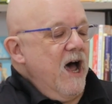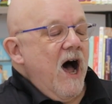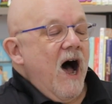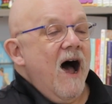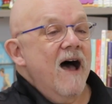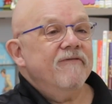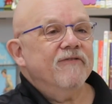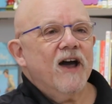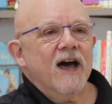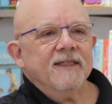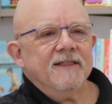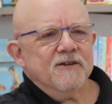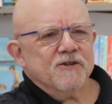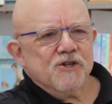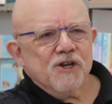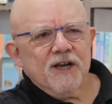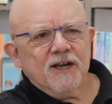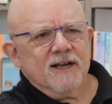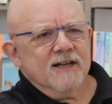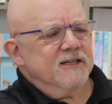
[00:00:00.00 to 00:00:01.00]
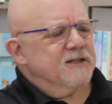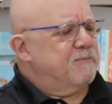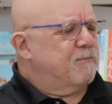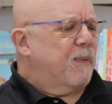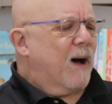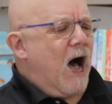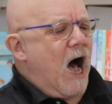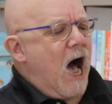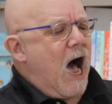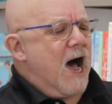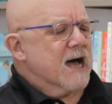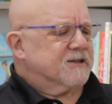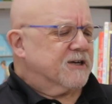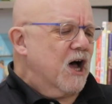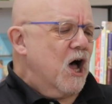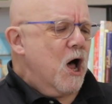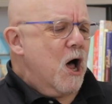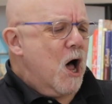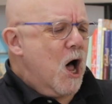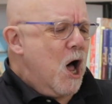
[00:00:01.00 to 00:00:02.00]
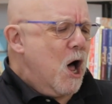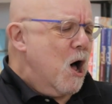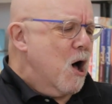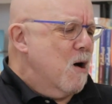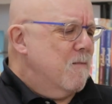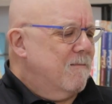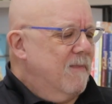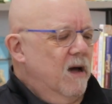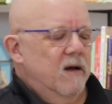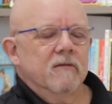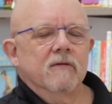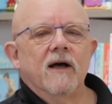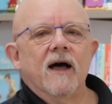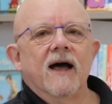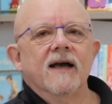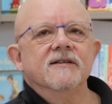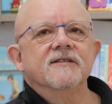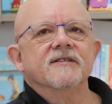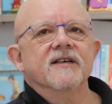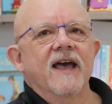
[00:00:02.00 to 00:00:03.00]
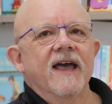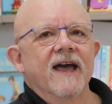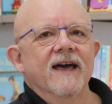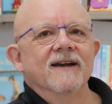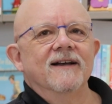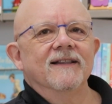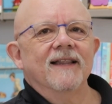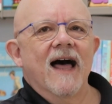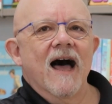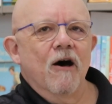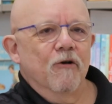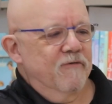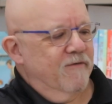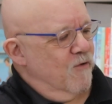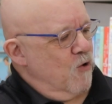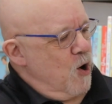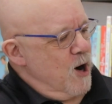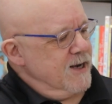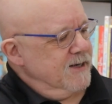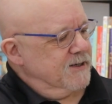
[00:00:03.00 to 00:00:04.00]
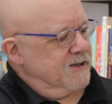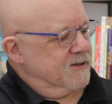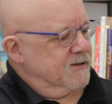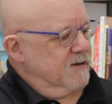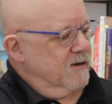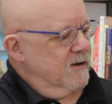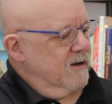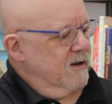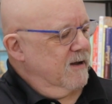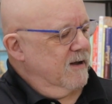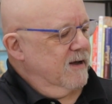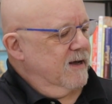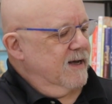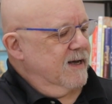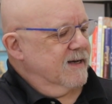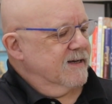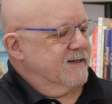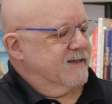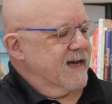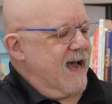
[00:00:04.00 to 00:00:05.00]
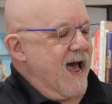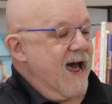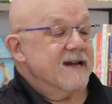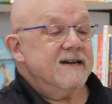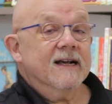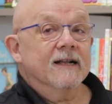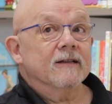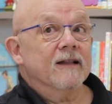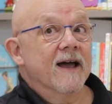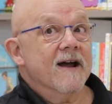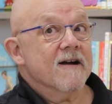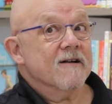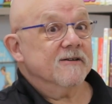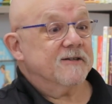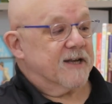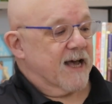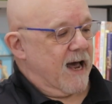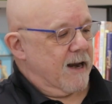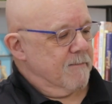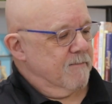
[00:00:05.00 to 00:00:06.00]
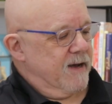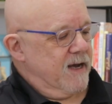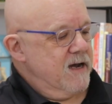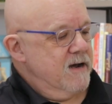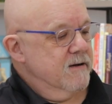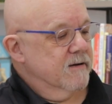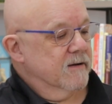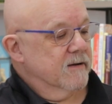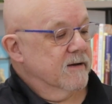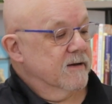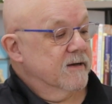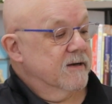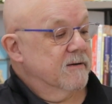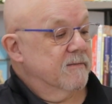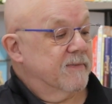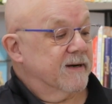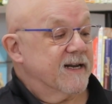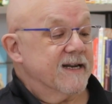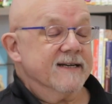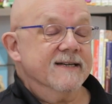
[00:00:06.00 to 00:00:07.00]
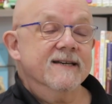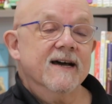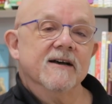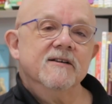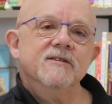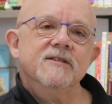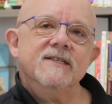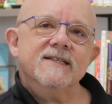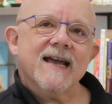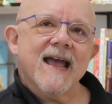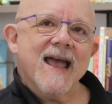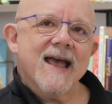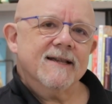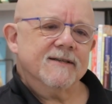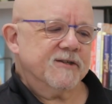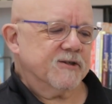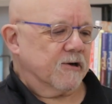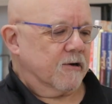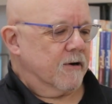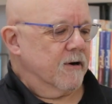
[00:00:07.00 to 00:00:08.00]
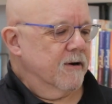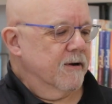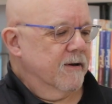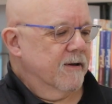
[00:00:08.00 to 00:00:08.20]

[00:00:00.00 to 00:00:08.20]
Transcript: "I've got the chicken's bottom," I say in a loud voice. Dad glares at me, but he doesn't answer.